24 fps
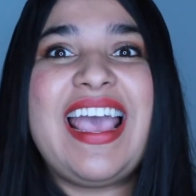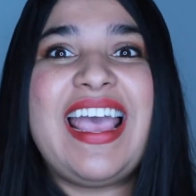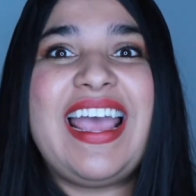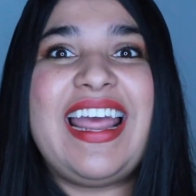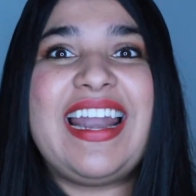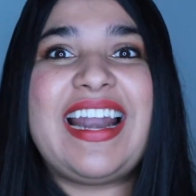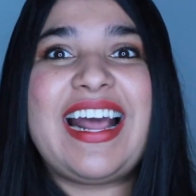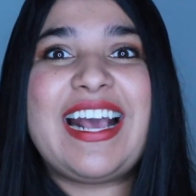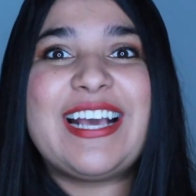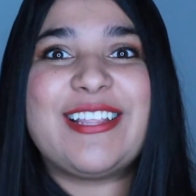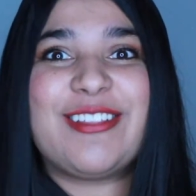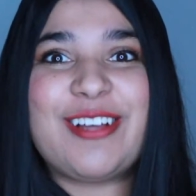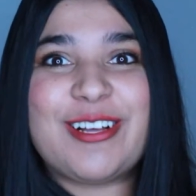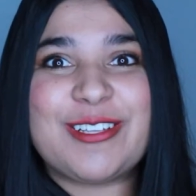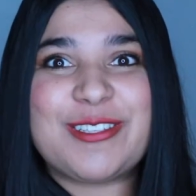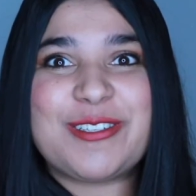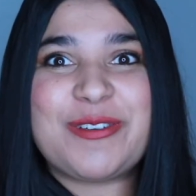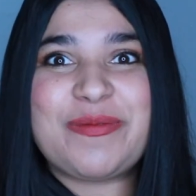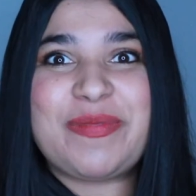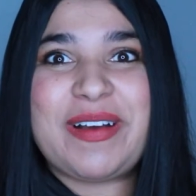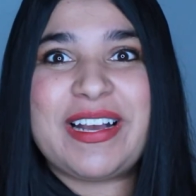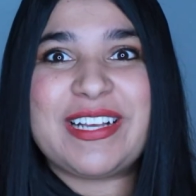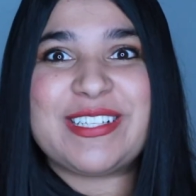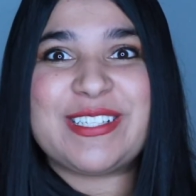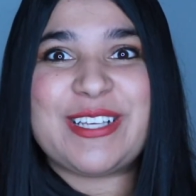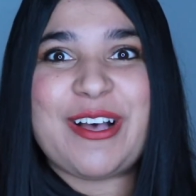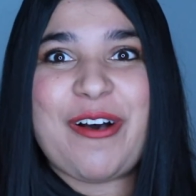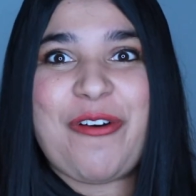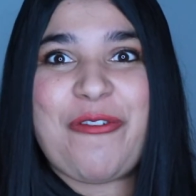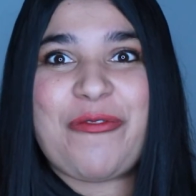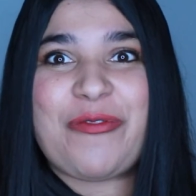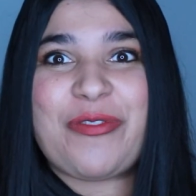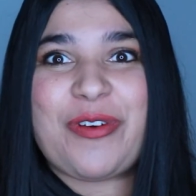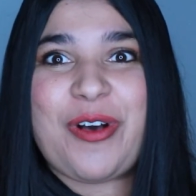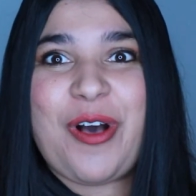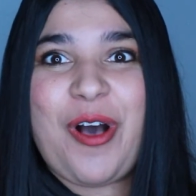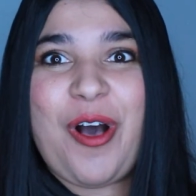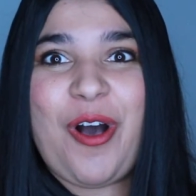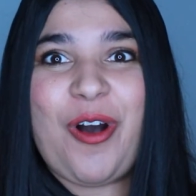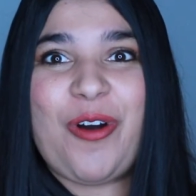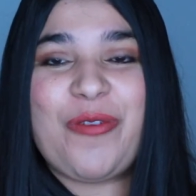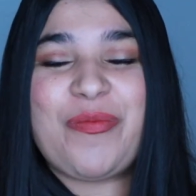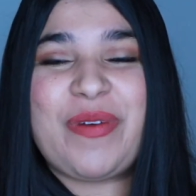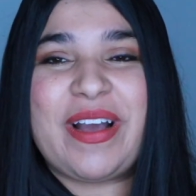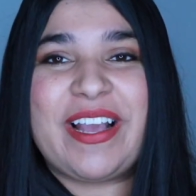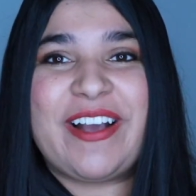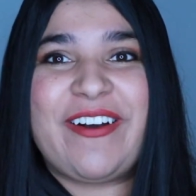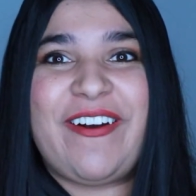And I thought to myself,
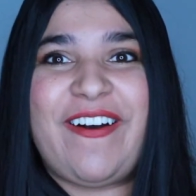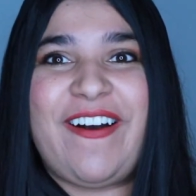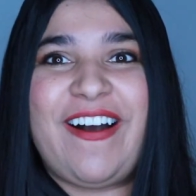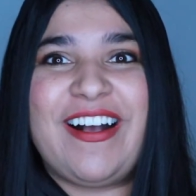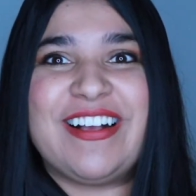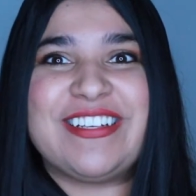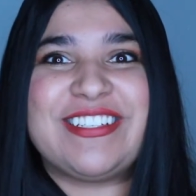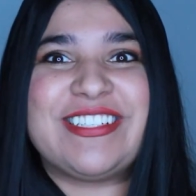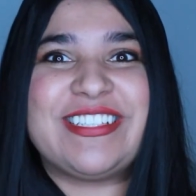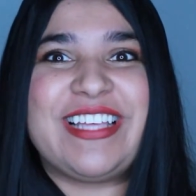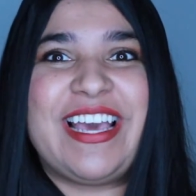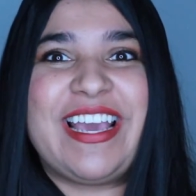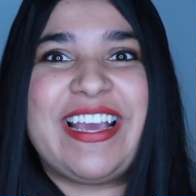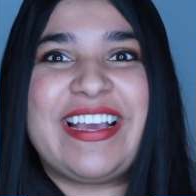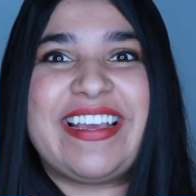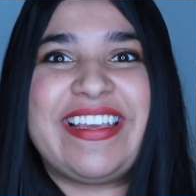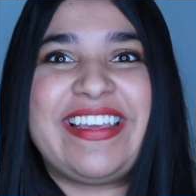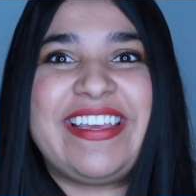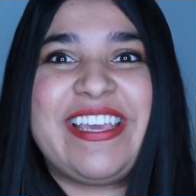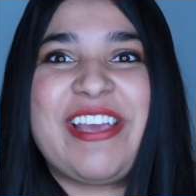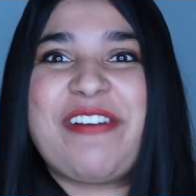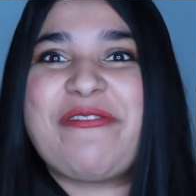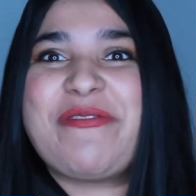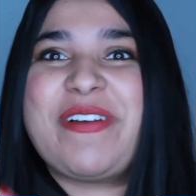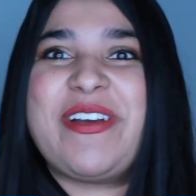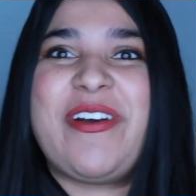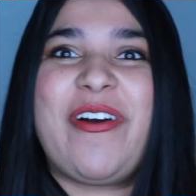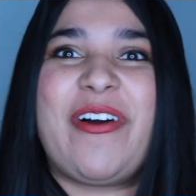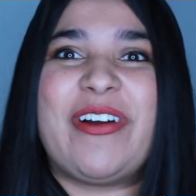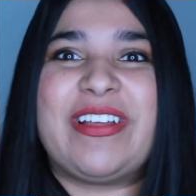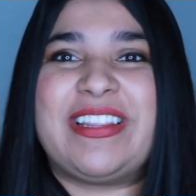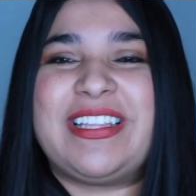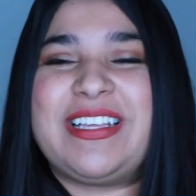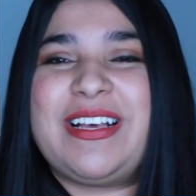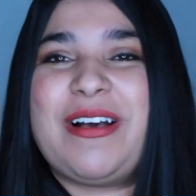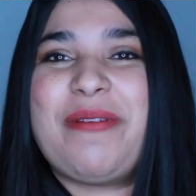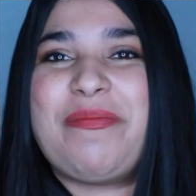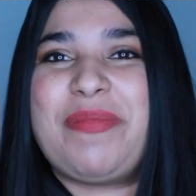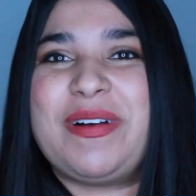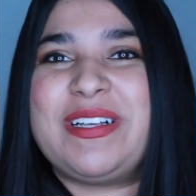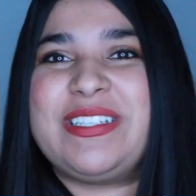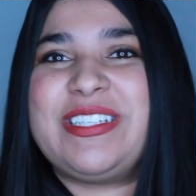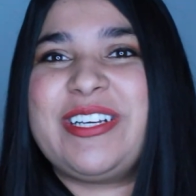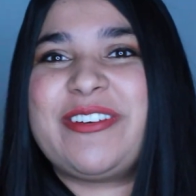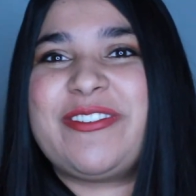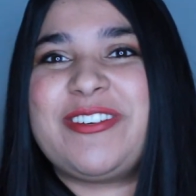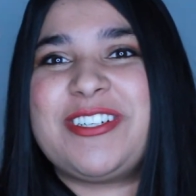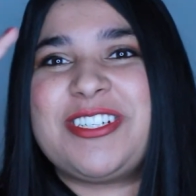oh my gosh, like here we are, a
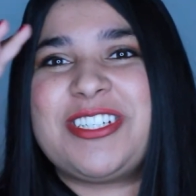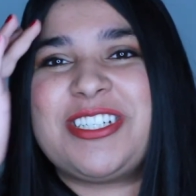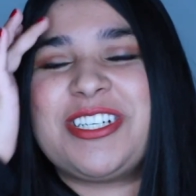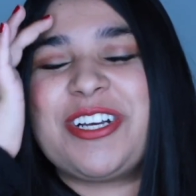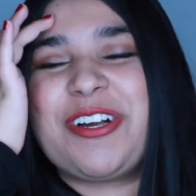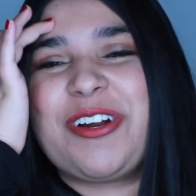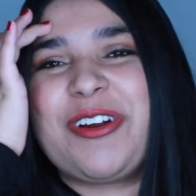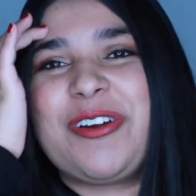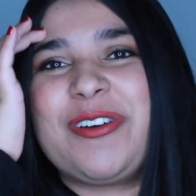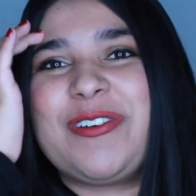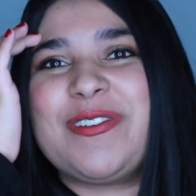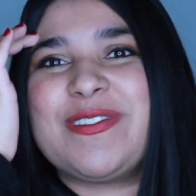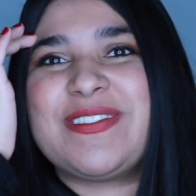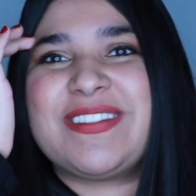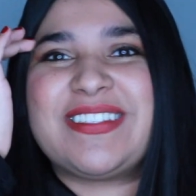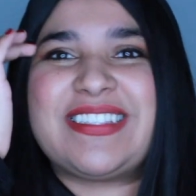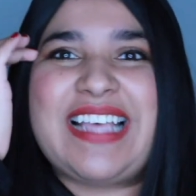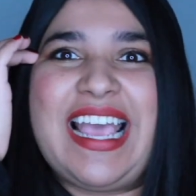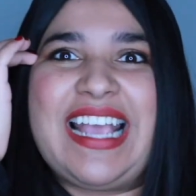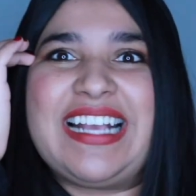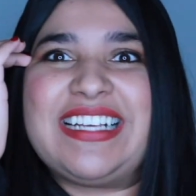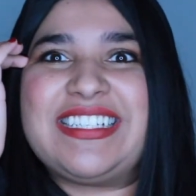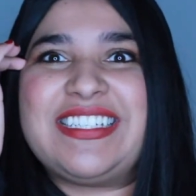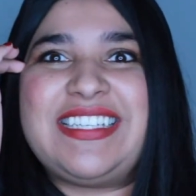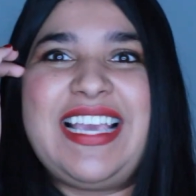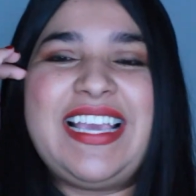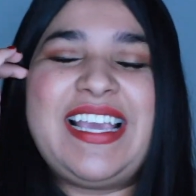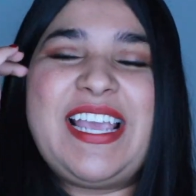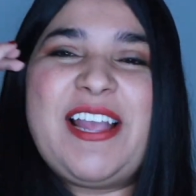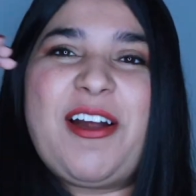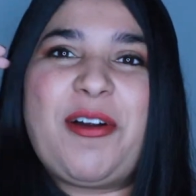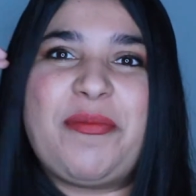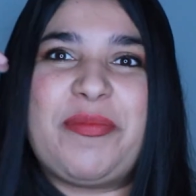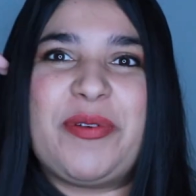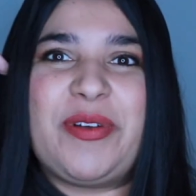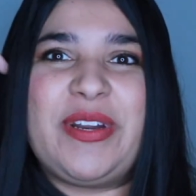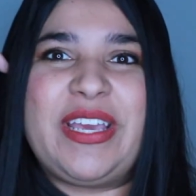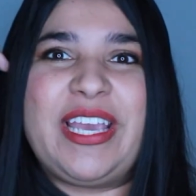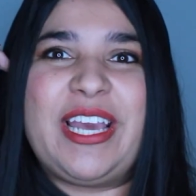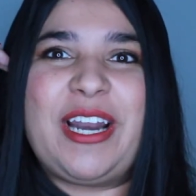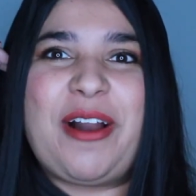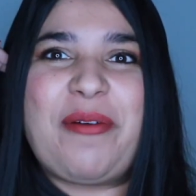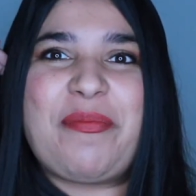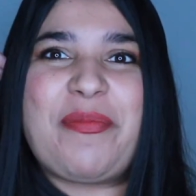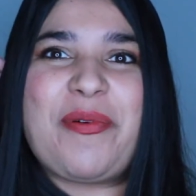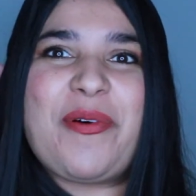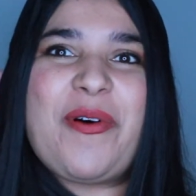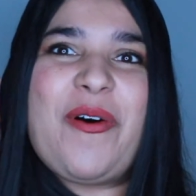bunch of Christian girls like shaking our booty in
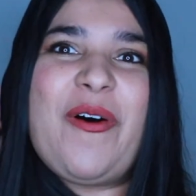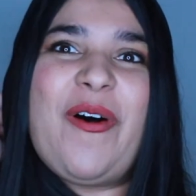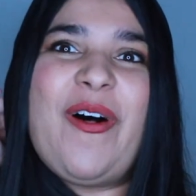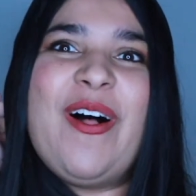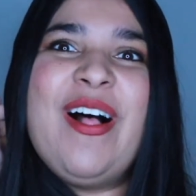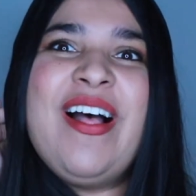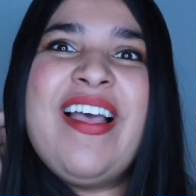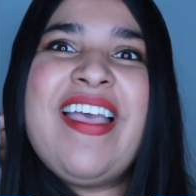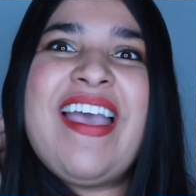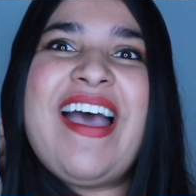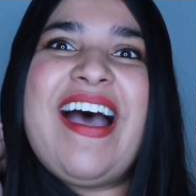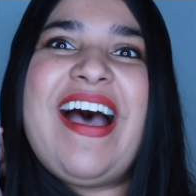a pole.